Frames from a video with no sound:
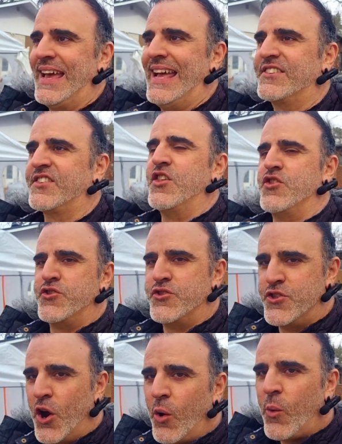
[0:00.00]
It's
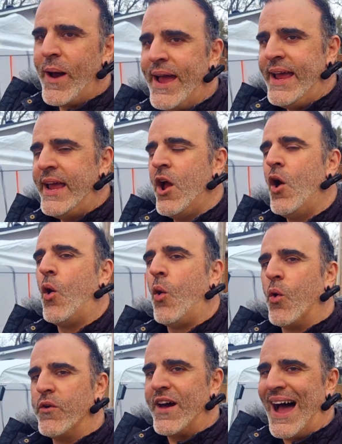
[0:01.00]
their way
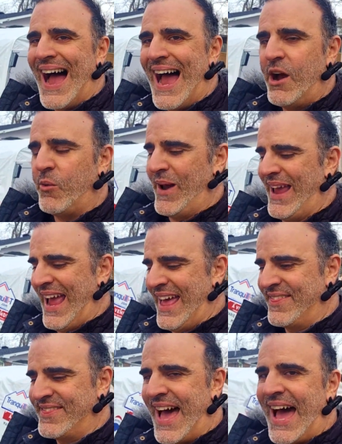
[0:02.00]
or the highway,
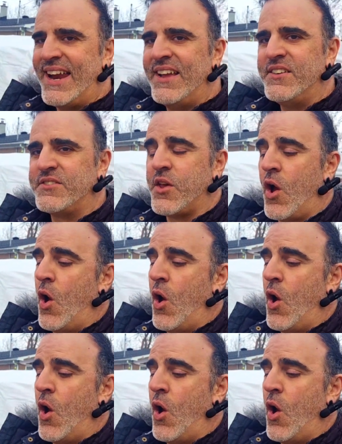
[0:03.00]
and that is